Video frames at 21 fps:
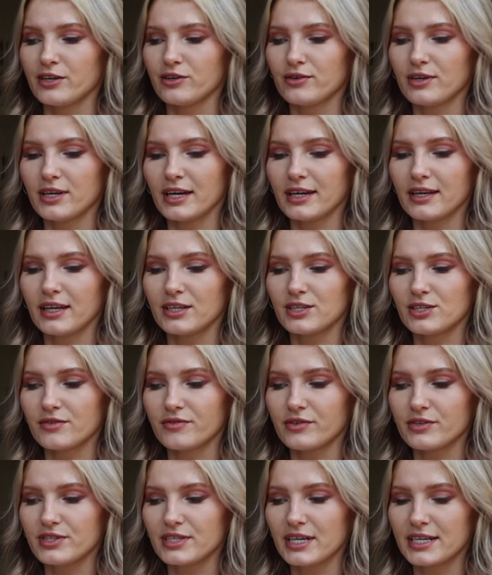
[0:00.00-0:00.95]
You can get
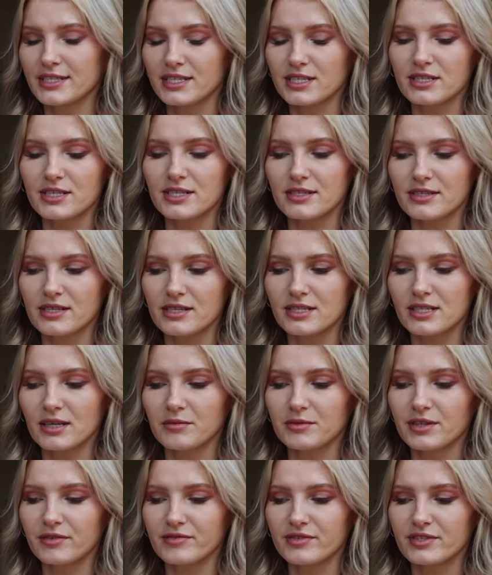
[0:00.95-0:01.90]
different sizes because it does
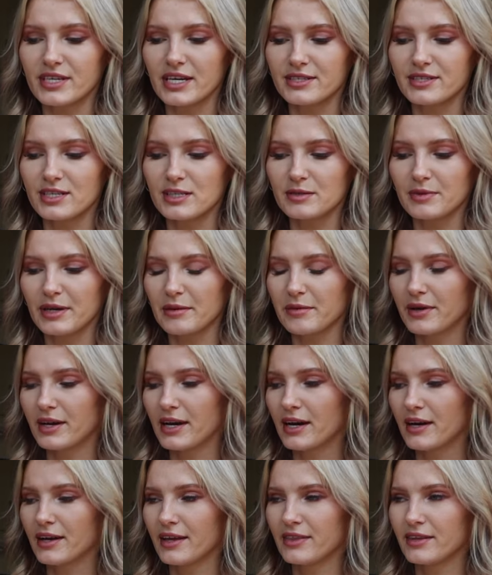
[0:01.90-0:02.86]
come in different sizes, but I've
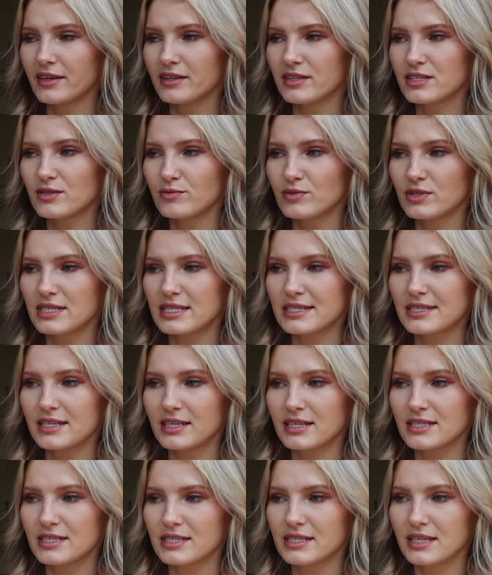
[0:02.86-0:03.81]
got, I think this one's
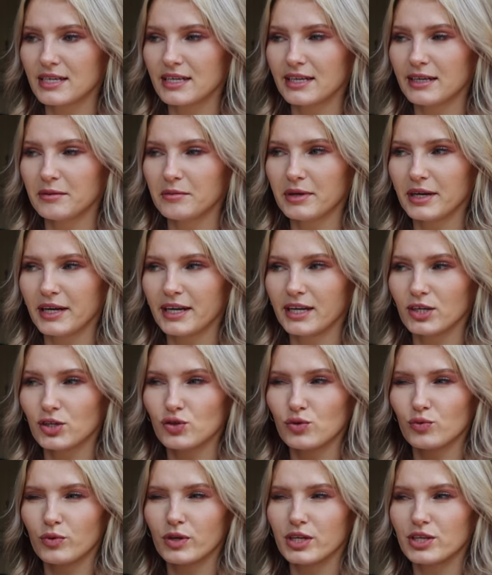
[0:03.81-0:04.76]
16 by
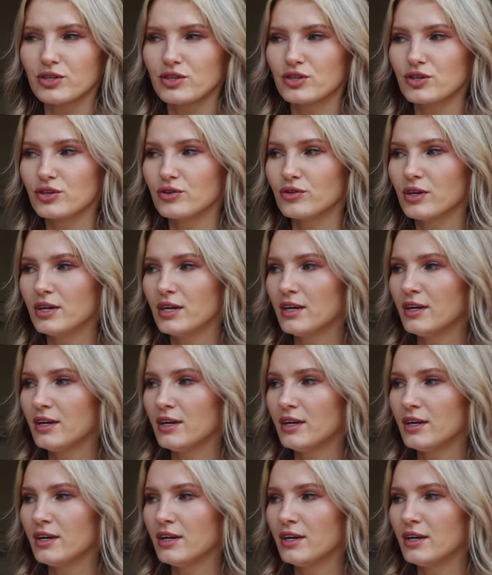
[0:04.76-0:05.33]
22.